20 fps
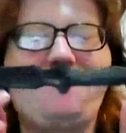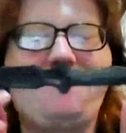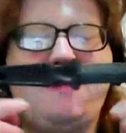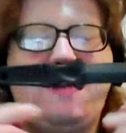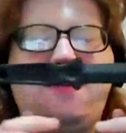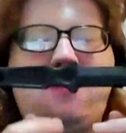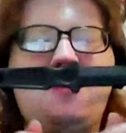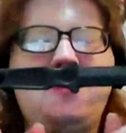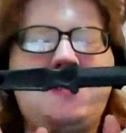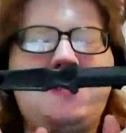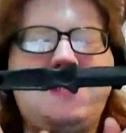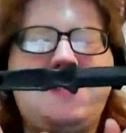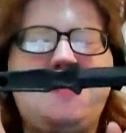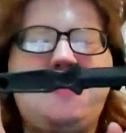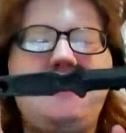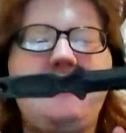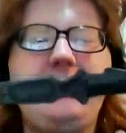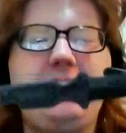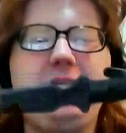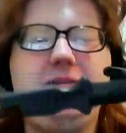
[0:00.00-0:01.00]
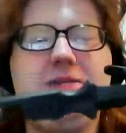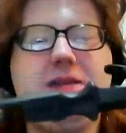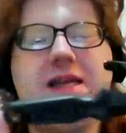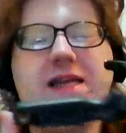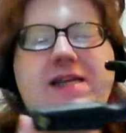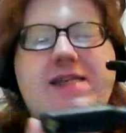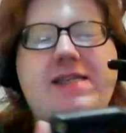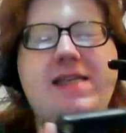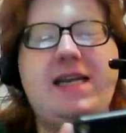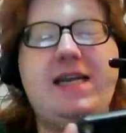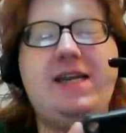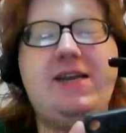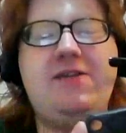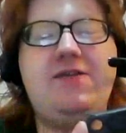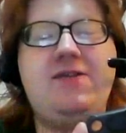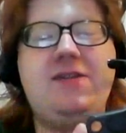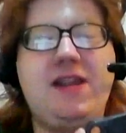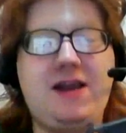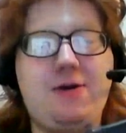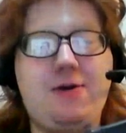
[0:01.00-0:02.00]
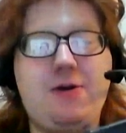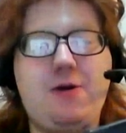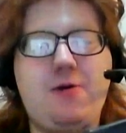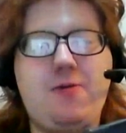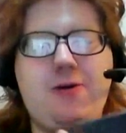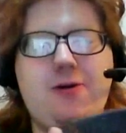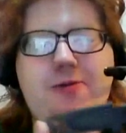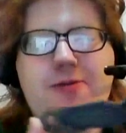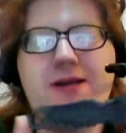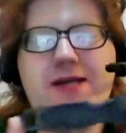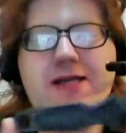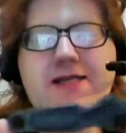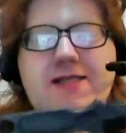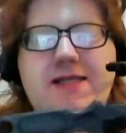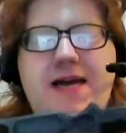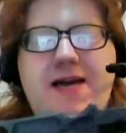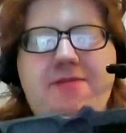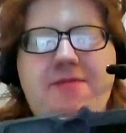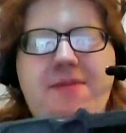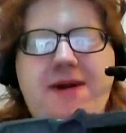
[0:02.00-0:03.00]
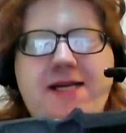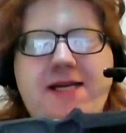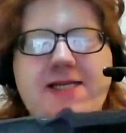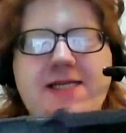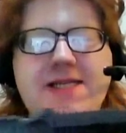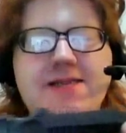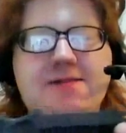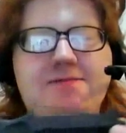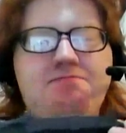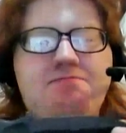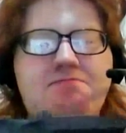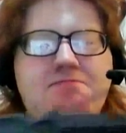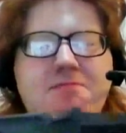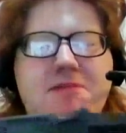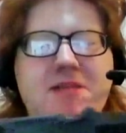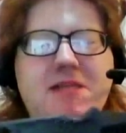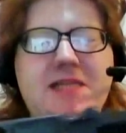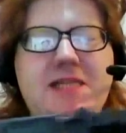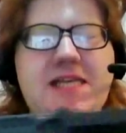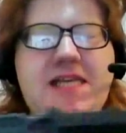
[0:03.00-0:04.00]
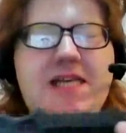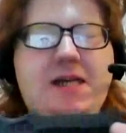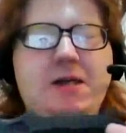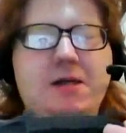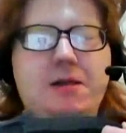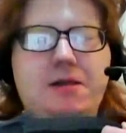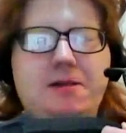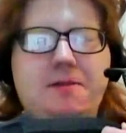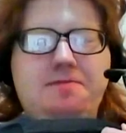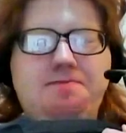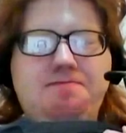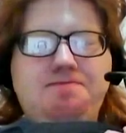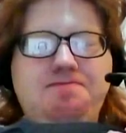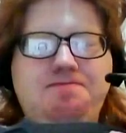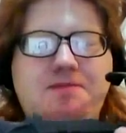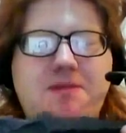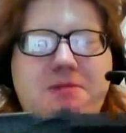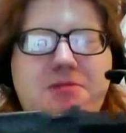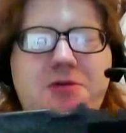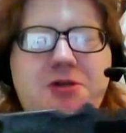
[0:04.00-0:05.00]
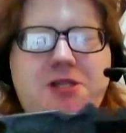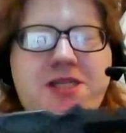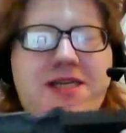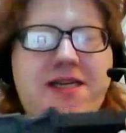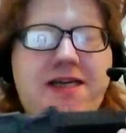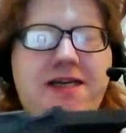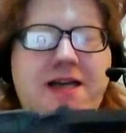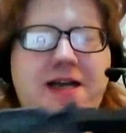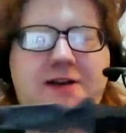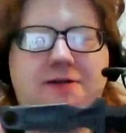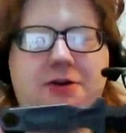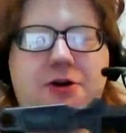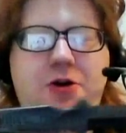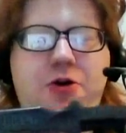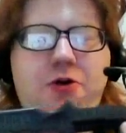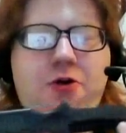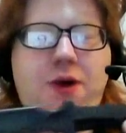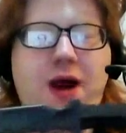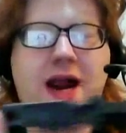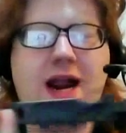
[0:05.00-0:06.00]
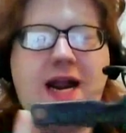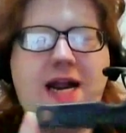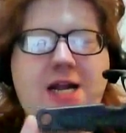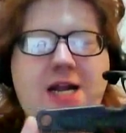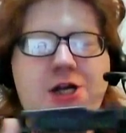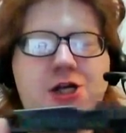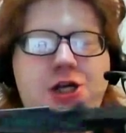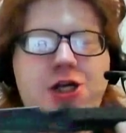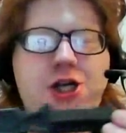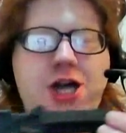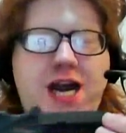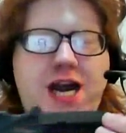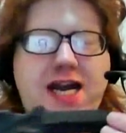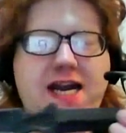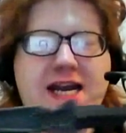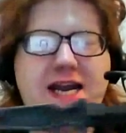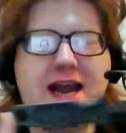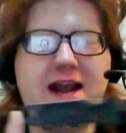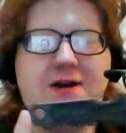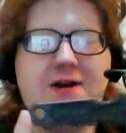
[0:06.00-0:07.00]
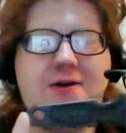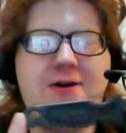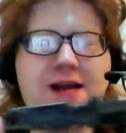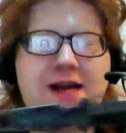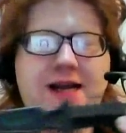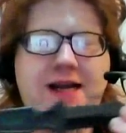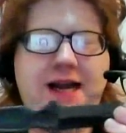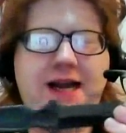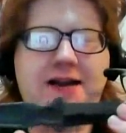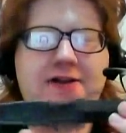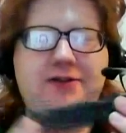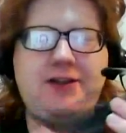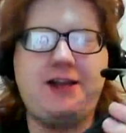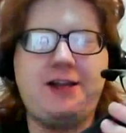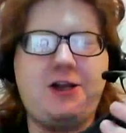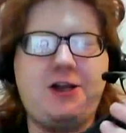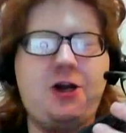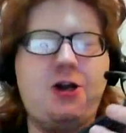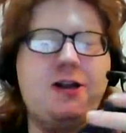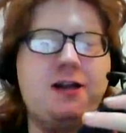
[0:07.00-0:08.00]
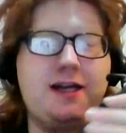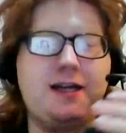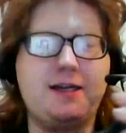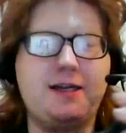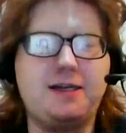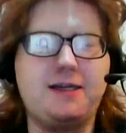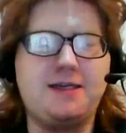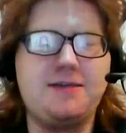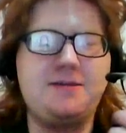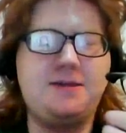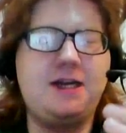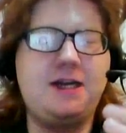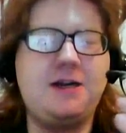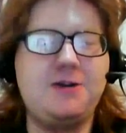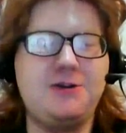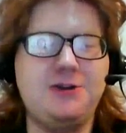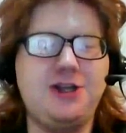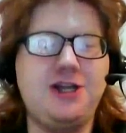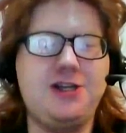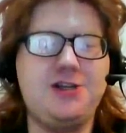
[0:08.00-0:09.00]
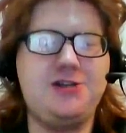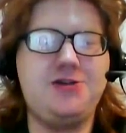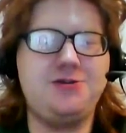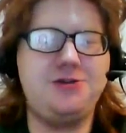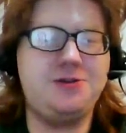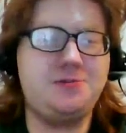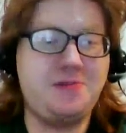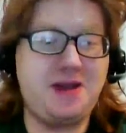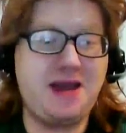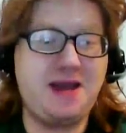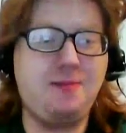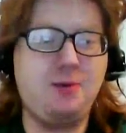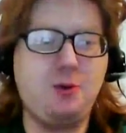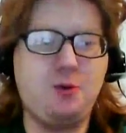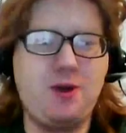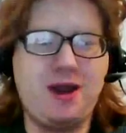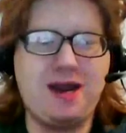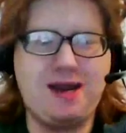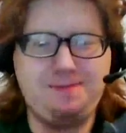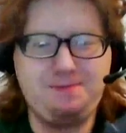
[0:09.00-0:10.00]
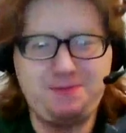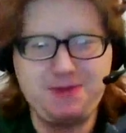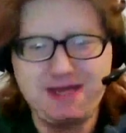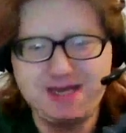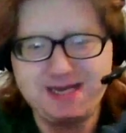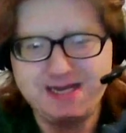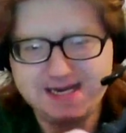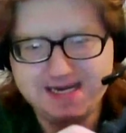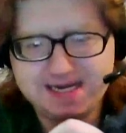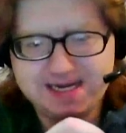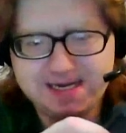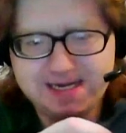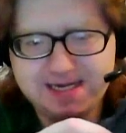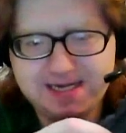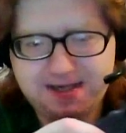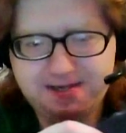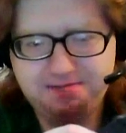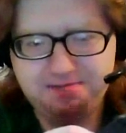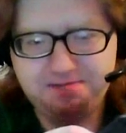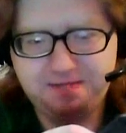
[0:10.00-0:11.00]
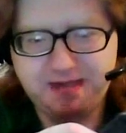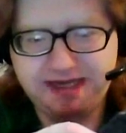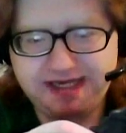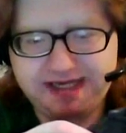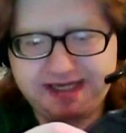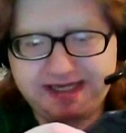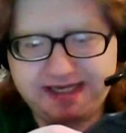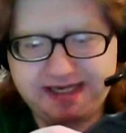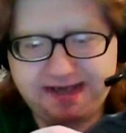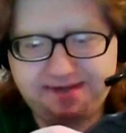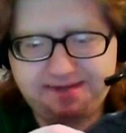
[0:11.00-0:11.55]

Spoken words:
of course, it's called an executive letter opener because that makes it legal. Puts it in kind of a gray, shady area, kind of like calling knuckle dusters a paperweight. But